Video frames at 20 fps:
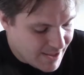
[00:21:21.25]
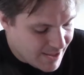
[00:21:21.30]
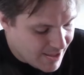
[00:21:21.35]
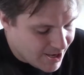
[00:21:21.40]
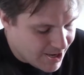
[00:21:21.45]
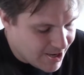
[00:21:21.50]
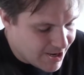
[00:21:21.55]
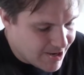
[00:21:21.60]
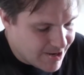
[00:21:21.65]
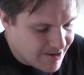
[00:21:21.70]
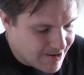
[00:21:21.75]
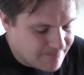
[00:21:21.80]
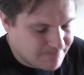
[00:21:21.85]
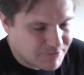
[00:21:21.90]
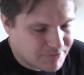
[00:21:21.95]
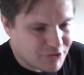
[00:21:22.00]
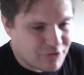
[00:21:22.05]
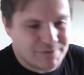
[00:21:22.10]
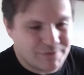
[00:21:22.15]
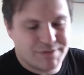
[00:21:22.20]

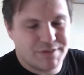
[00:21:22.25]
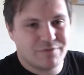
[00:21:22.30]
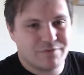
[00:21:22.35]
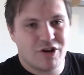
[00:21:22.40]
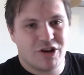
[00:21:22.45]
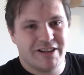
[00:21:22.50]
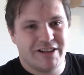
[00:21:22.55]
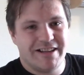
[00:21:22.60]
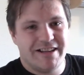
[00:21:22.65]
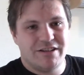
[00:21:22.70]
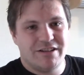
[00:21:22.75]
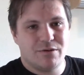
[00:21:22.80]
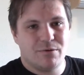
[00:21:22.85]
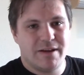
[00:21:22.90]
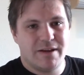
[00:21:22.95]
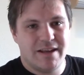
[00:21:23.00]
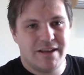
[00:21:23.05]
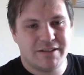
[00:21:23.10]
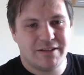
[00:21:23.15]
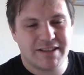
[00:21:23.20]
So if you've got a leader
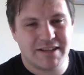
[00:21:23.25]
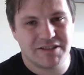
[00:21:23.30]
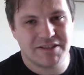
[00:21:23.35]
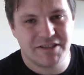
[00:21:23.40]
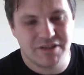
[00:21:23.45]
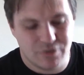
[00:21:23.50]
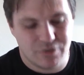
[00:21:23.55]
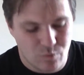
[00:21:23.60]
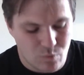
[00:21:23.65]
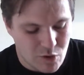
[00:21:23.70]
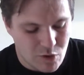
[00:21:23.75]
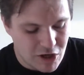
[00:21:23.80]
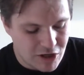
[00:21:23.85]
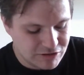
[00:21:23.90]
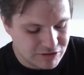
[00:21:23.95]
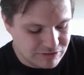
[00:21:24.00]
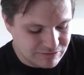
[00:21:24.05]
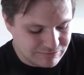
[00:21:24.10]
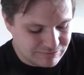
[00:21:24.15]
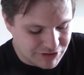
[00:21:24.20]
with Tactician
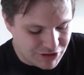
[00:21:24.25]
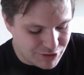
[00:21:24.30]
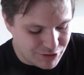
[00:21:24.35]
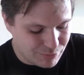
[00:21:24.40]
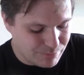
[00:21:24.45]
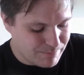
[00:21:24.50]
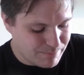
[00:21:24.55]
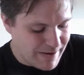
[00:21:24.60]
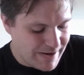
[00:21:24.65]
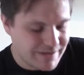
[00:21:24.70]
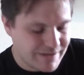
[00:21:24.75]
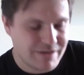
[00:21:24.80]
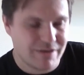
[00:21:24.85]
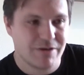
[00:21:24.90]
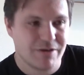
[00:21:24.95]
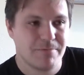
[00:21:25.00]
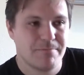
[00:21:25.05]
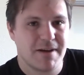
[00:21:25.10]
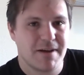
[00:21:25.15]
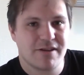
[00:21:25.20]
1, you could back
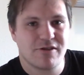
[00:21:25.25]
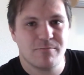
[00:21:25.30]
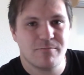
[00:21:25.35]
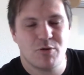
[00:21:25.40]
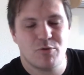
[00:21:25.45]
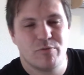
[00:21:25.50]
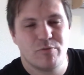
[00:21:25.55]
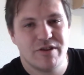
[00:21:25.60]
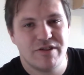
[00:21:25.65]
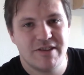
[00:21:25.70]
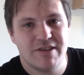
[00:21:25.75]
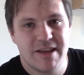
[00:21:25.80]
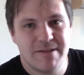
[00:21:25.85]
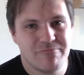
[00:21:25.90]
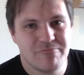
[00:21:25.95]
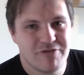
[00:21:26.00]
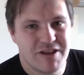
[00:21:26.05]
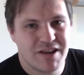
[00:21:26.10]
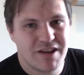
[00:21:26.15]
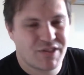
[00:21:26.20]
them up with
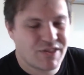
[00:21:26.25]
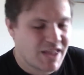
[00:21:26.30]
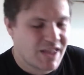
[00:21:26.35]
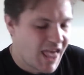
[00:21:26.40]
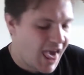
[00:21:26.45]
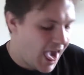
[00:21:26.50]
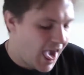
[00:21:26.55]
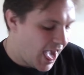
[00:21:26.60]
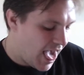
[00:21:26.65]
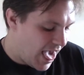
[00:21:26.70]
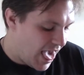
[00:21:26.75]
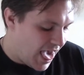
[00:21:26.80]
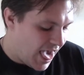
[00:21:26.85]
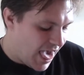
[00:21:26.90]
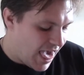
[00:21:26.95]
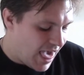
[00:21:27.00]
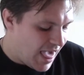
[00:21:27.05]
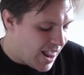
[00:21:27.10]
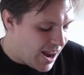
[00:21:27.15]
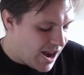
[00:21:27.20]
Nemreth.
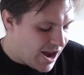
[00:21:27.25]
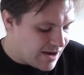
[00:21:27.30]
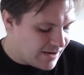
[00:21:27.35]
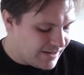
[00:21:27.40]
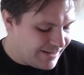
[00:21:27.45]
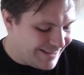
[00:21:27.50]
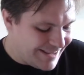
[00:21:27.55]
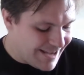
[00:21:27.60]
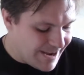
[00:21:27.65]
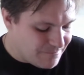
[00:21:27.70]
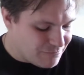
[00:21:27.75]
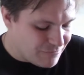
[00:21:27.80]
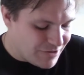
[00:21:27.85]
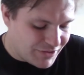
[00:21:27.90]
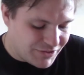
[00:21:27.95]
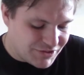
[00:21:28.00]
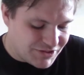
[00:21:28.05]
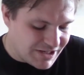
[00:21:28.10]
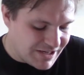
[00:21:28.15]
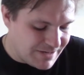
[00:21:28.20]

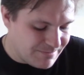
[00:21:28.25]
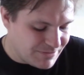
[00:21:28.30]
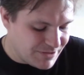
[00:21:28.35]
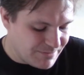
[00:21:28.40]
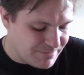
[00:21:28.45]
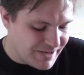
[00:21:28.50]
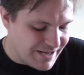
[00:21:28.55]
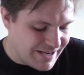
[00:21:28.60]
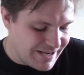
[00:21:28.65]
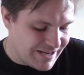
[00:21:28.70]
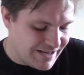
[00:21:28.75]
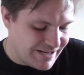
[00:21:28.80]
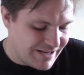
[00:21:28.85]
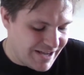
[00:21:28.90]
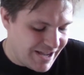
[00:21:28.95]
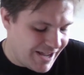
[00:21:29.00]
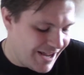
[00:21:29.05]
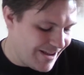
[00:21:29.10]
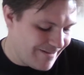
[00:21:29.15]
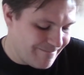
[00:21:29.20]
Nemreth seems a bit
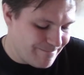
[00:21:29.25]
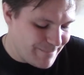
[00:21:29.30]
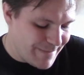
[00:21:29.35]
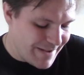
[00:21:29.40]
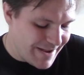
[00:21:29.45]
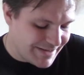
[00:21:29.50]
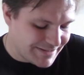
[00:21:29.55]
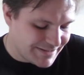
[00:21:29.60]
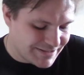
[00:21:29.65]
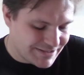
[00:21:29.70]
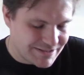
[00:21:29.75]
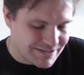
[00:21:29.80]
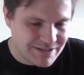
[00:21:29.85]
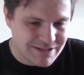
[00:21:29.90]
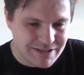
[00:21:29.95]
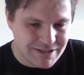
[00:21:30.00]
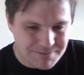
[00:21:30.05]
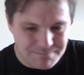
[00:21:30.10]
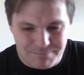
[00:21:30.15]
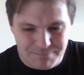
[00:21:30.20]
hit and
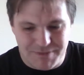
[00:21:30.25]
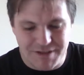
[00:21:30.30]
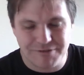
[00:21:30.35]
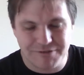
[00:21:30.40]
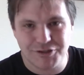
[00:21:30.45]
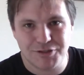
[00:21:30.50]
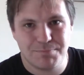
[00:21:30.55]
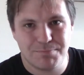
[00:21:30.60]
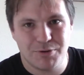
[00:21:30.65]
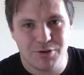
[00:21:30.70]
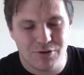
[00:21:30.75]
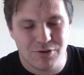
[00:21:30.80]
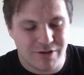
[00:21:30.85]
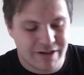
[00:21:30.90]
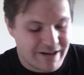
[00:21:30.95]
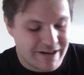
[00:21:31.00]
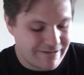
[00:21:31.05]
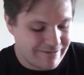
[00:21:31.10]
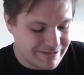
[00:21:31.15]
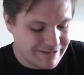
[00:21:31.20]
miss. They're a support
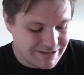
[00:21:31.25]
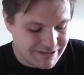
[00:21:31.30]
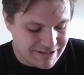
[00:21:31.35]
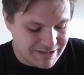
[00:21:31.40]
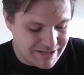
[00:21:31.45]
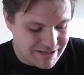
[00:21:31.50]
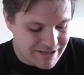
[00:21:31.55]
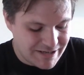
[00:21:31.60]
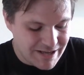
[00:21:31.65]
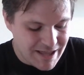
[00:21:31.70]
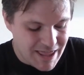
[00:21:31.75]
character.